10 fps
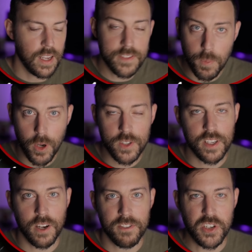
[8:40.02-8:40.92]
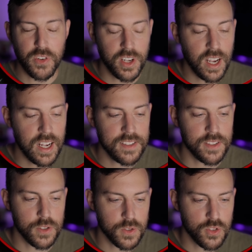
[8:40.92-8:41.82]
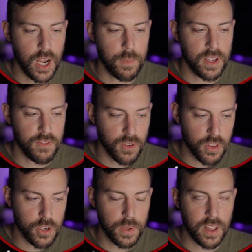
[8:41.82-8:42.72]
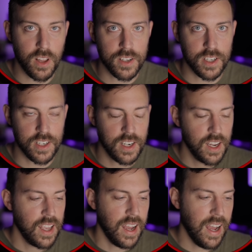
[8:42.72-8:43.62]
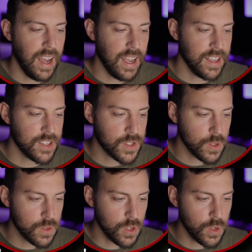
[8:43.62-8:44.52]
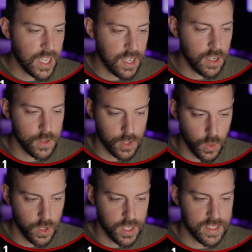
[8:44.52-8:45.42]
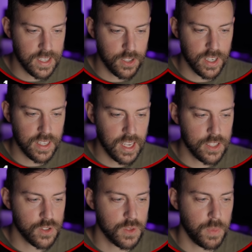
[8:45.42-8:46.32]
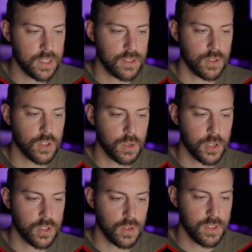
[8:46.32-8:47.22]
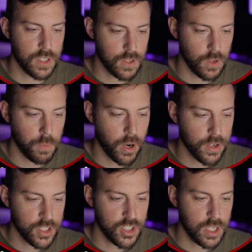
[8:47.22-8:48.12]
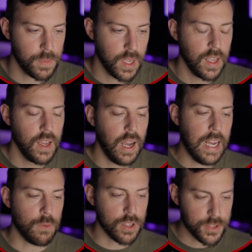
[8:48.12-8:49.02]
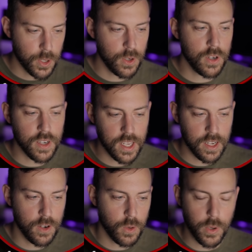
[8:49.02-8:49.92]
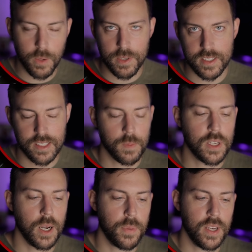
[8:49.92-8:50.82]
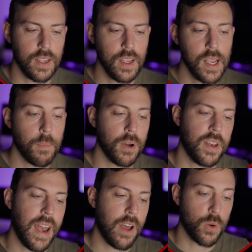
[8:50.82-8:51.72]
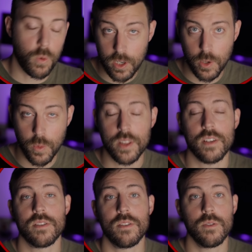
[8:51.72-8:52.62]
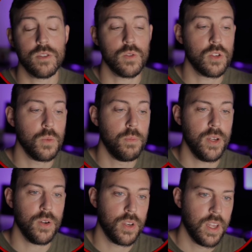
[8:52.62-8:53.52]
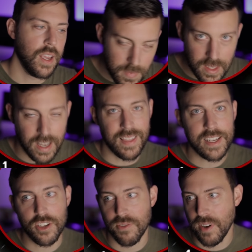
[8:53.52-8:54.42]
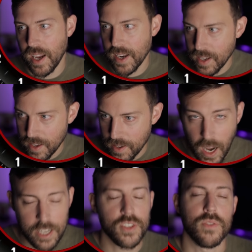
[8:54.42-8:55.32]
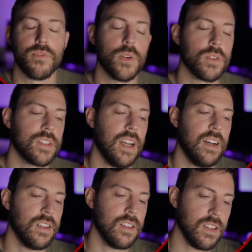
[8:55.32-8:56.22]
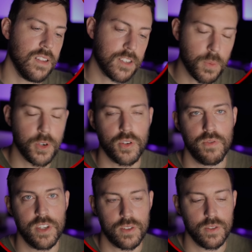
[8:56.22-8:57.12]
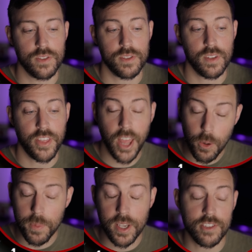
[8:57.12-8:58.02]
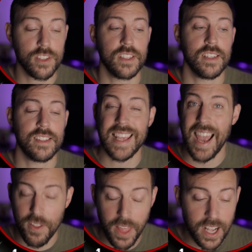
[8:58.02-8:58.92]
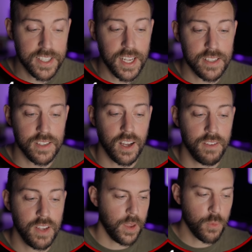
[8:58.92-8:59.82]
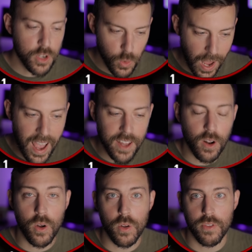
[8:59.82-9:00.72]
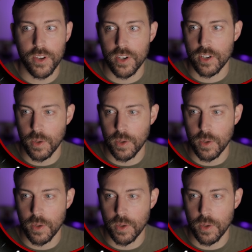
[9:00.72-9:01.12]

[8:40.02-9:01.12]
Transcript: I have some bonus coverage for you guys, so strap in for a little bit longer. Uh, Isuzu, Hino, and Toyota accelerate case response through commercial vehicle partnership. Uh, well, Toyota and Hino are pretty much the same company, but now they're working with Isuzu to build electrified hydrogen fuel cell commercial vehicles. That'll be interesting to see how that takes off. And when you add all of their